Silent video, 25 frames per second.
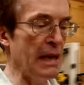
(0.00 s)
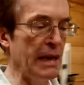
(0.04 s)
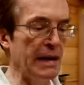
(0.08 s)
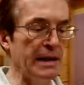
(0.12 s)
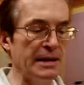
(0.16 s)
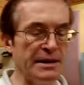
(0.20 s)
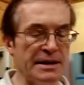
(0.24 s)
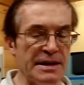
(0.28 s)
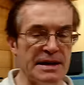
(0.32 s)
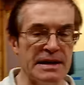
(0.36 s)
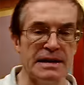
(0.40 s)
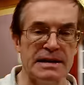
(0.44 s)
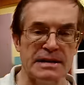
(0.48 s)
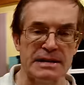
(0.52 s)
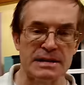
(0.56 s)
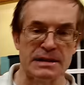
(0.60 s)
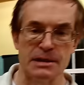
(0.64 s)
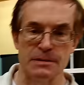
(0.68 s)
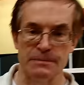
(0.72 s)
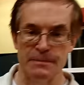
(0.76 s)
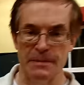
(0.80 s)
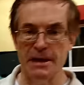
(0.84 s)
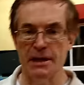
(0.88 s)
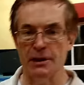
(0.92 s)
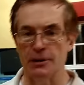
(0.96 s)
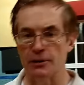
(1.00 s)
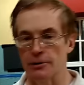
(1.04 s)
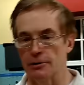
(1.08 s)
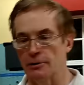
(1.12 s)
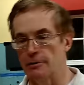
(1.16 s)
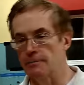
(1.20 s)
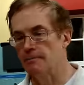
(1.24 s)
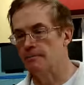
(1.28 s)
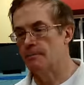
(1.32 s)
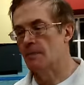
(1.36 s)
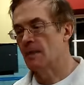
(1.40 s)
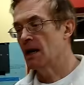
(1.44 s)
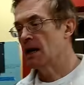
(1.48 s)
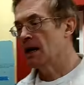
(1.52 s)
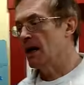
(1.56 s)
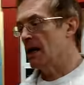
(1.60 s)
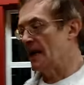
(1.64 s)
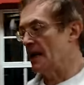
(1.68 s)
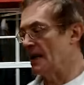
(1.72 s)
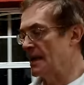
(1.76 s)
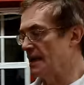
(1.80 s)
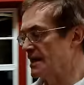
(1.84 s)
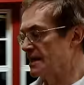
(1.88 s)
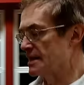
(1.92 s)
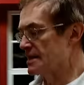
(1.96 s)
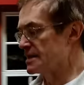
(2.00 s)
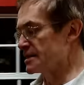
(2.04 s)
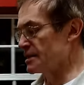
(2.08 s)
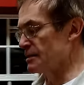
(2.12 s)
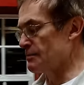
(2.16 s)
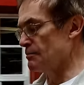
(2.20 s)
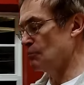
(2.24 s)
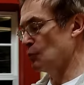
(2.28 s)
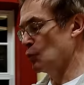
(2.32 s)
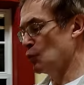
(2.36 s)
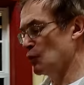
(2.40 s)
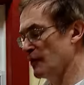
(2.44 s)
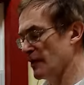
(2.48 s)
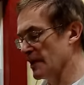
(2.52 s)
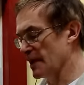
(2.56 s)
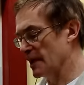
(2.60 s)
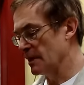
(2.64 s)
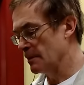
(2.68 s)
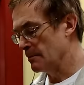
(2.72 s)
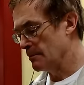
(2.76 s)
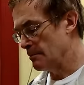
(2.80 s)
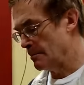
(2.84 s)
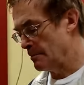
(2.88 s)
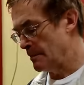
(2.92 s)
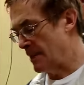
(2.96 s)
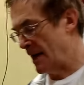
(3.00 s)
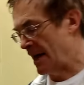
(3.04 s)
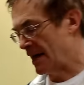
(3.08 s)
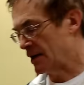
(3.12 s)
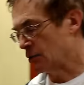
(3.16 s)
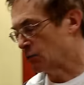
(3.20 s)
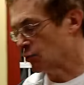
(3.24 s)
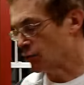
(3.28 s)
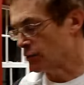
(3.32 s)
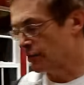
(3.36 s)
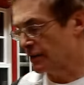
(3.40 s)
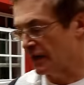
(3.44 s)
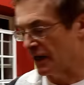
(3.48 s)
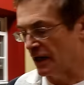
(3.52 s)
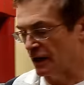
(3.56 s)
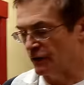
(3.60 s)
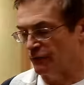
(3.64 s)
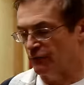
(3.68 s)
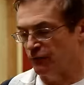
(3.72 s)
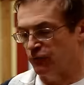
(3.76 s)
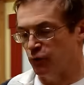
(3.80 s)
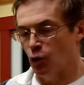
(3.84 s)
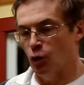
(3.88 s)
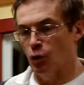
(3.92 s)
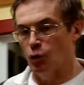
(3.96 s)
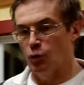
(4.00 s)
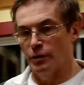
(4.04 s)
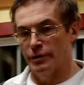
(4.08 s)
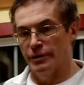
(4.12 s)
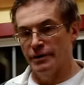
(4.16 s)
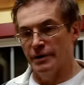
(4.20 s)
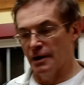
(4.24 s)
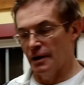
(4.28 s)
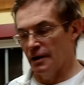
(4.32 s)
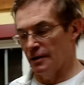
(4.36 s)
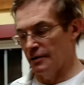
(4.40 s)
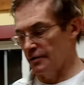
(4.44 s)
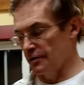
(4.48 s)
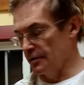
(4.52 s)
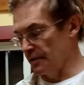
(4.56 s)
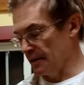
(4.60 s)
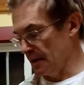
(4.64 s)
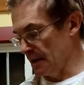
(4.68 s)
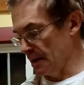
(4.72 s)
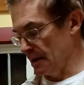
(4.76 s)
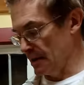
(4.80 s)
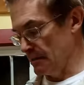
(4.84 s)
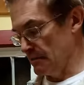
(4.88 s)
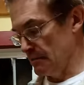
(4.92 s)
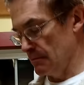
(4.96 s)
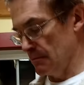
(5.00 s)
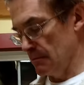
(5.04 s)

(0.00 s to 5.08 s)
the speaker is moving backward and forward under the